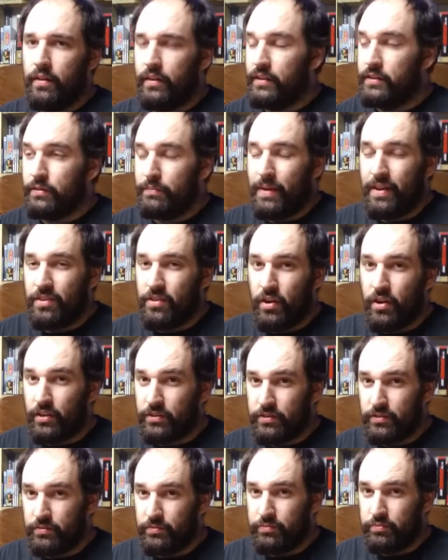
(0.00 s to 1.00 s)
at least of my
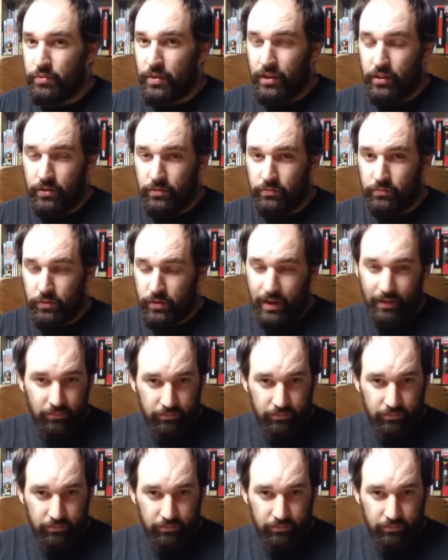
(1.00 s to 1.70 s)
thoughts of what